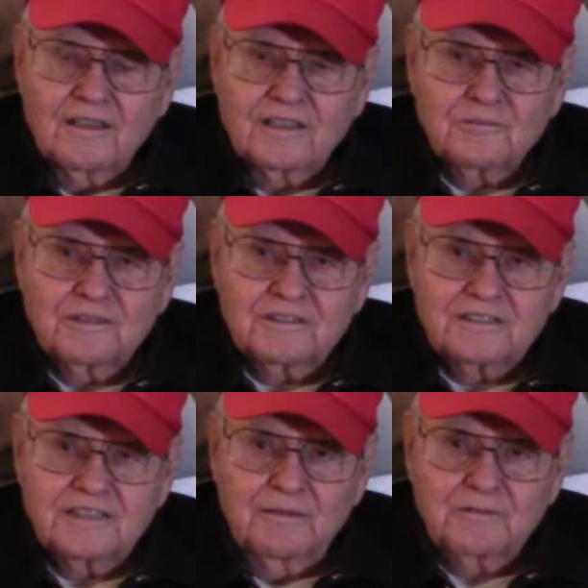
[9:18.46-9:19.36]
This wasn't
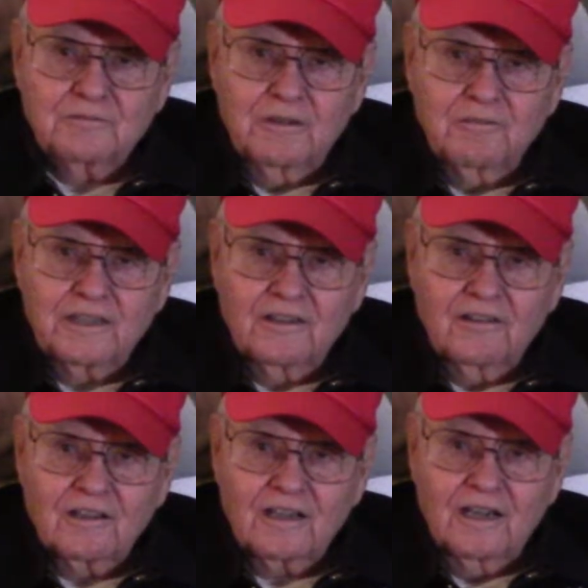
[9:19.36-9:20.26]
the same as what we
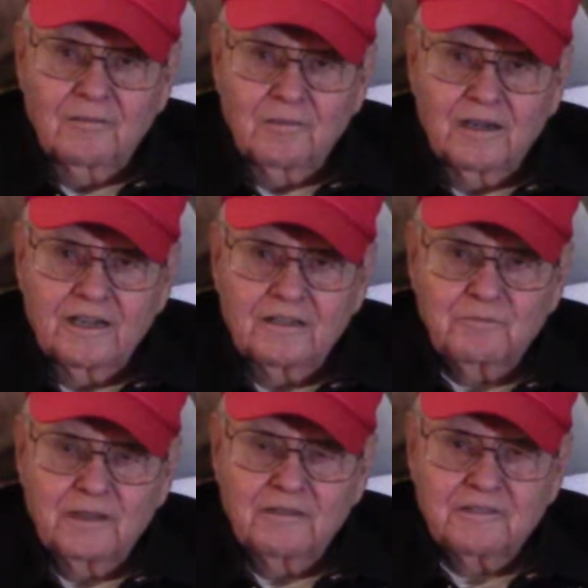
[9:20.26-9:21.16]
call a combine,
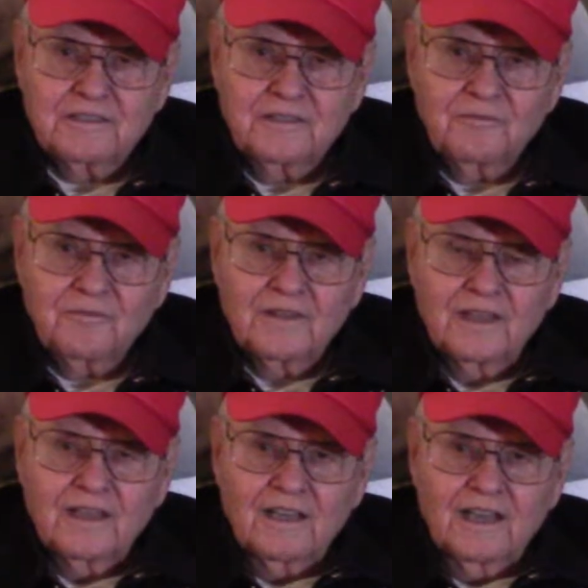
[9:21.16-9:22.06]
but it was a
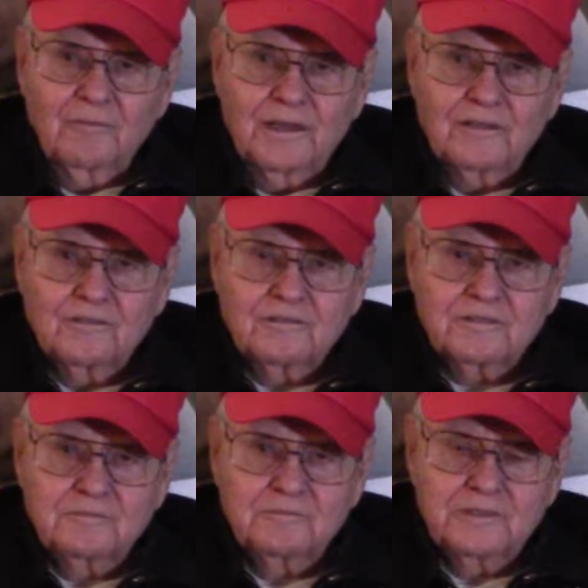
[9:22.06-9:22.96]
big old
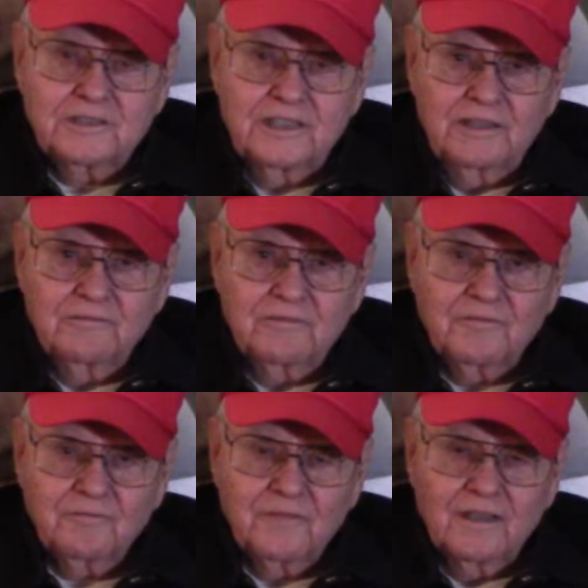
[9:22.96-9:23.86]
machine
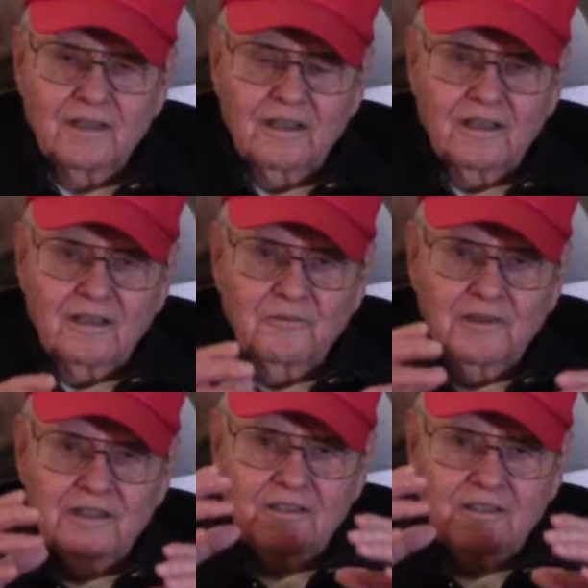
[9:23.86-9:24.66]
with a